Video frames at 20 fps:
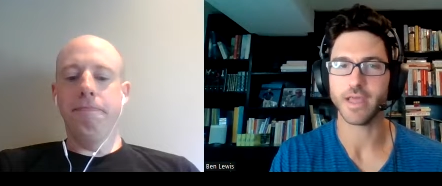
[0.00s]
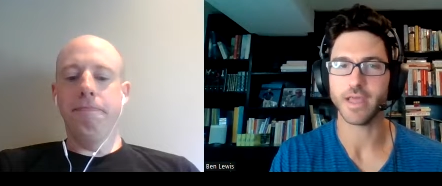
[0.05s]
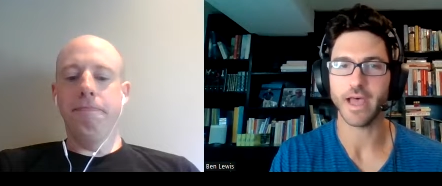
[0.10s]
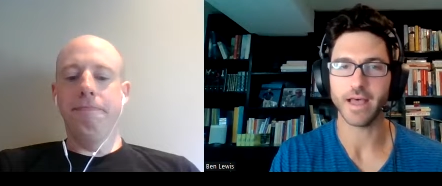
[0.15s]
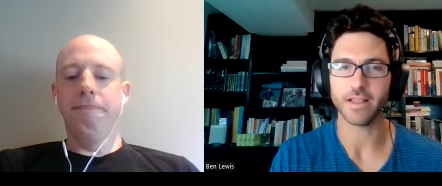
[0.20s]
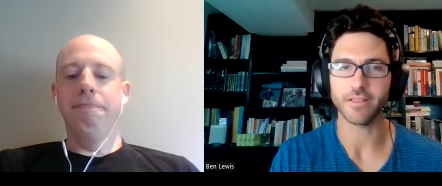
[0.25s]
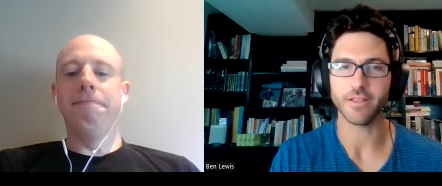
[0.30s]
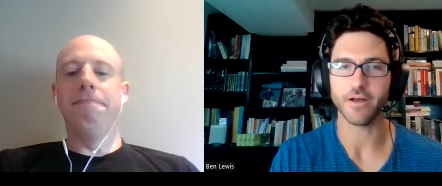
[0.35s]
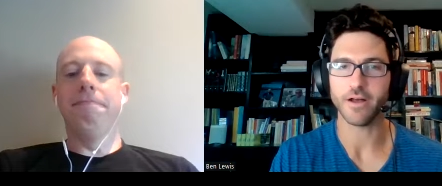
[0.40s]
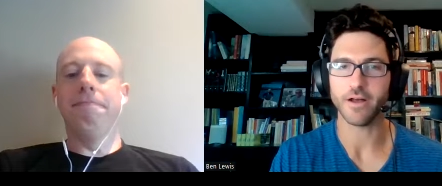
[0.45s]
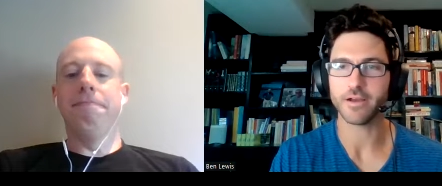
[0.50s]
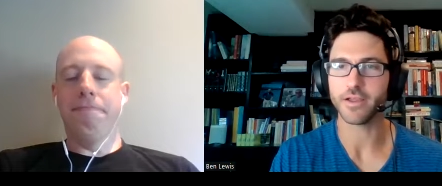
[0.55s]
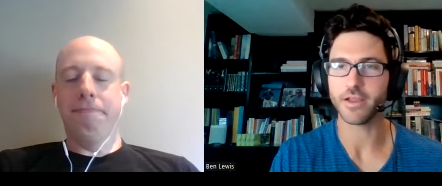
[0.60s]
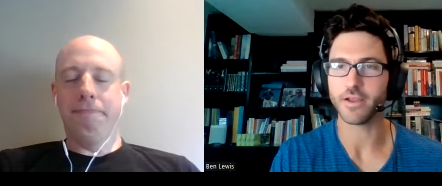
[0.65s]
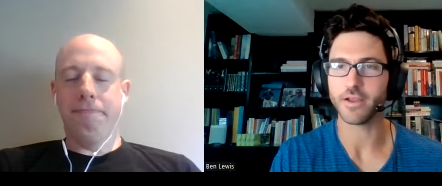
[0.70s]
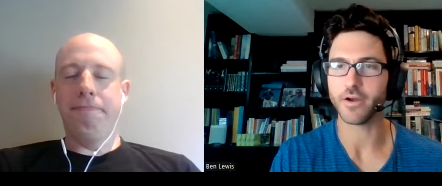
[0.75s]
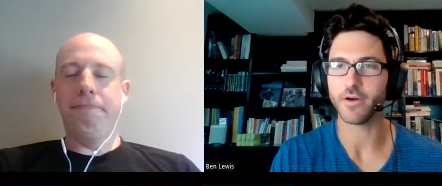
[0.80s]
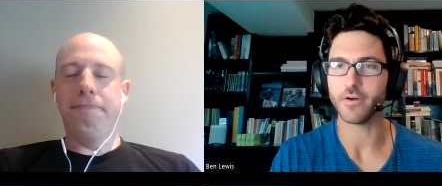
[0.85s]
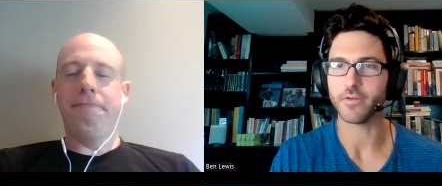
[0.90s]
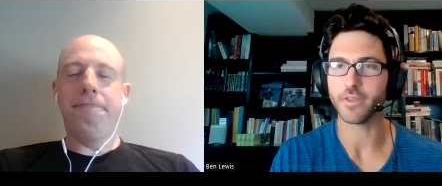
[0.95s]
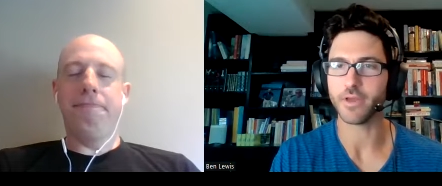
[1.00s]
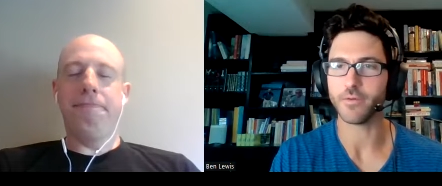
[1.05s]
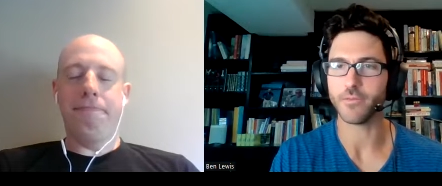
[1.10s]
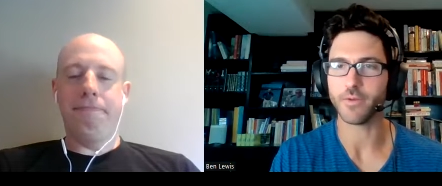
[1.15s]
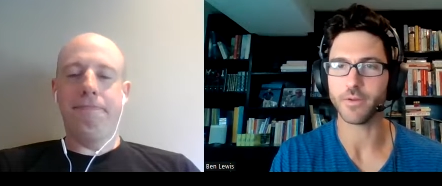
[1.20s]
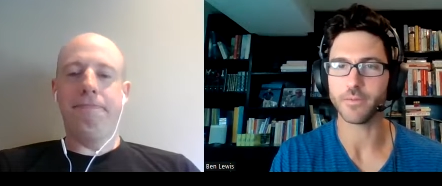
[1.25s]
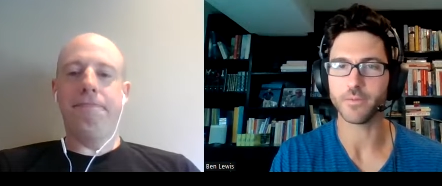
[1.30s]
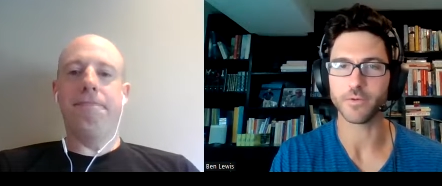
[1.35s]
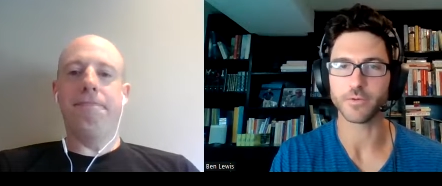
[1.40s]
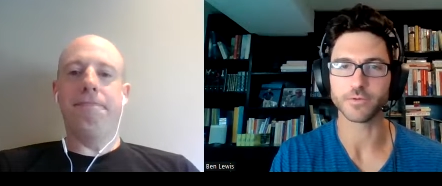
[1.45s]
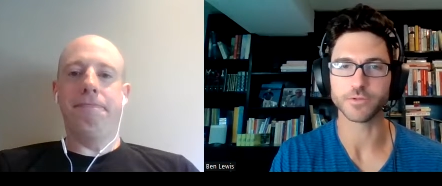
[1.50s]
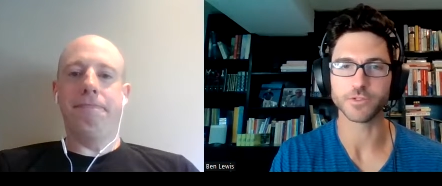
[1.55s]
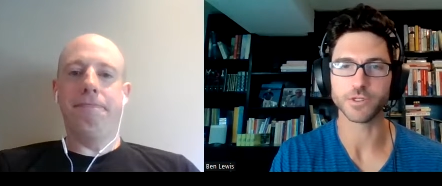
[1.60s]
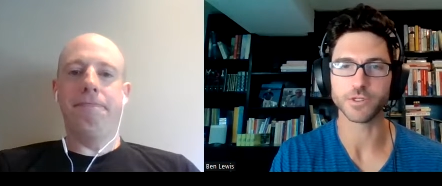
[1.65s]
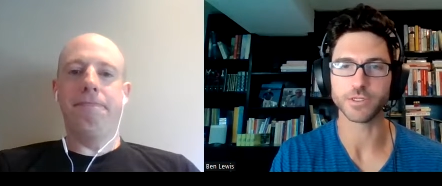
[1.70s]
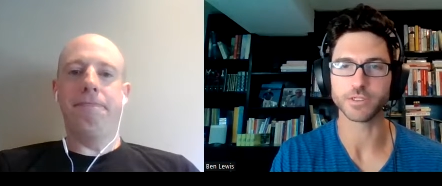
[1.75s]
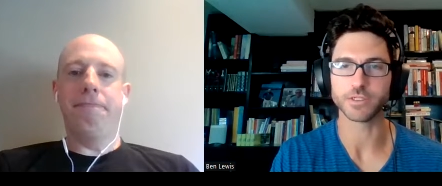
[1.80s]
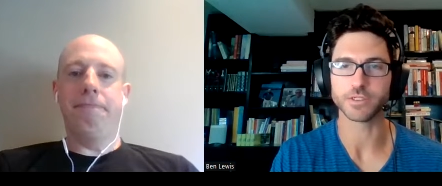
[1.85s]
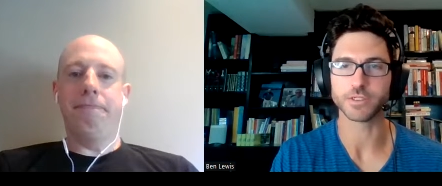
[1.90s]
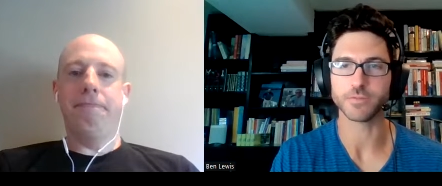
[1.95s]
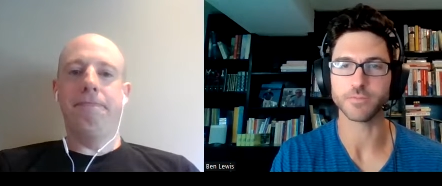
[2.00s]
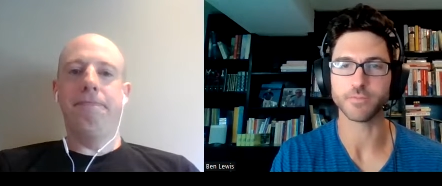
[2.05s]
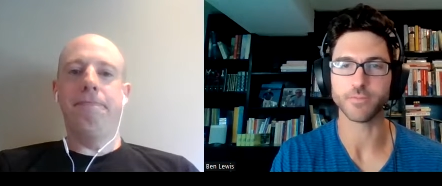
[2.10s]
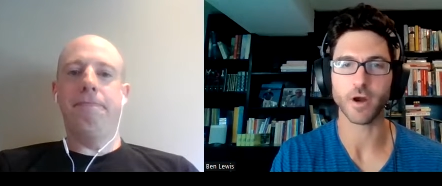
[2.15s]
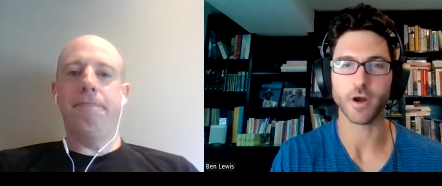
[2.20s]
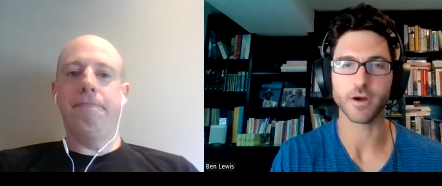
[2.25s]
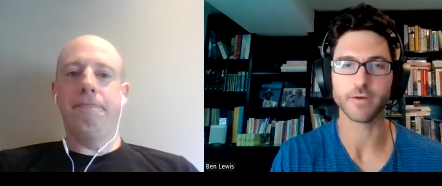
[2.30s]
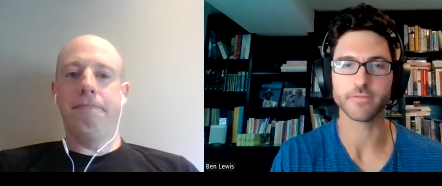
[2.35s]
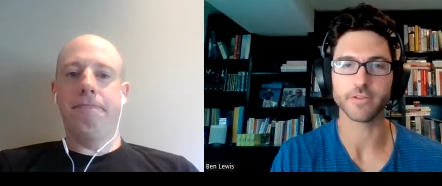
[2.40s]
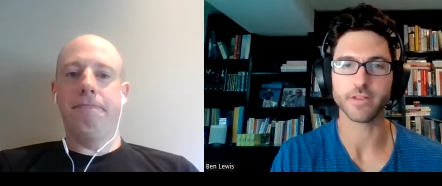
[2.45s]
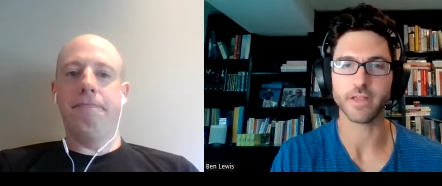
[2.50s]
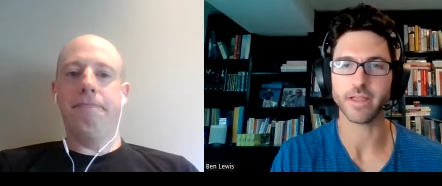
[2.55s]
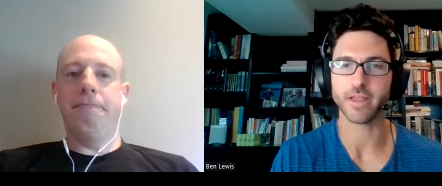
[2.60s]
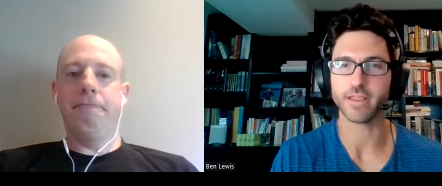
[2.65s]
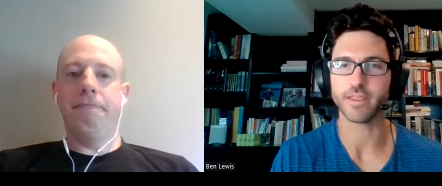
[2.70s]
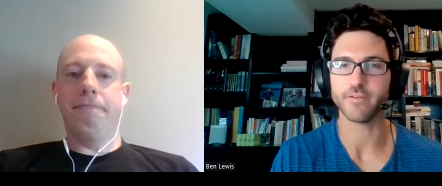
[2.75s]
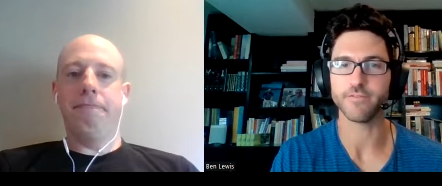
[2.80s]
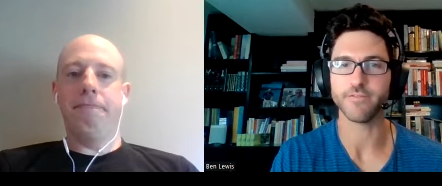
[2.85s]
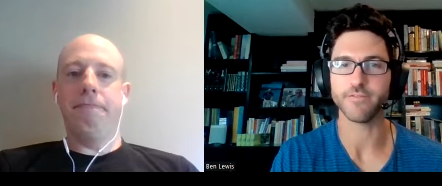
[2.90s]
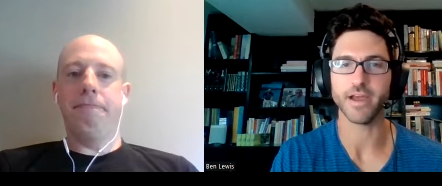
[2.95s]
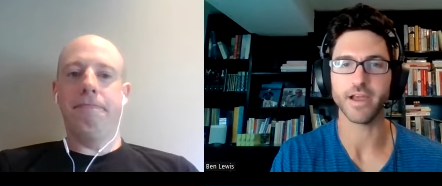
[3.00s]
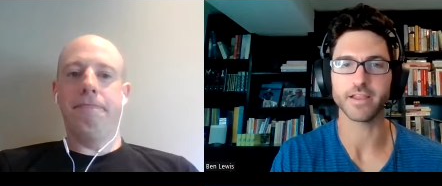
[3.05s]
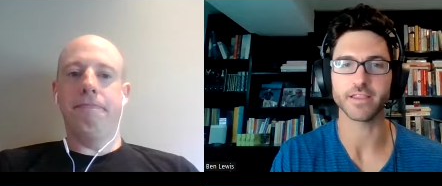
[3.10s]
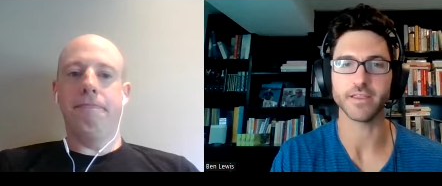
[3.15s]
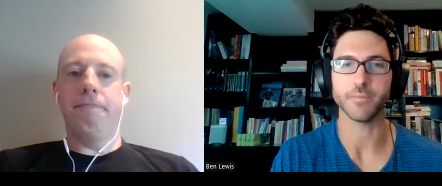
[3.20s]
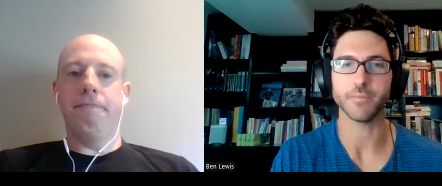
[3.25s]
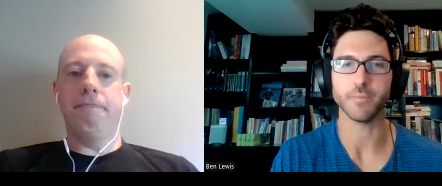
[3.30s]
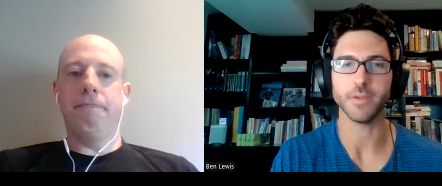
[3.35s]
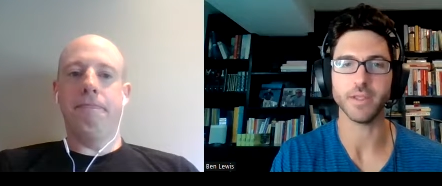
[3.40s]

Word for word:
Speaker 1: that long ago that we were just marveling in the fact that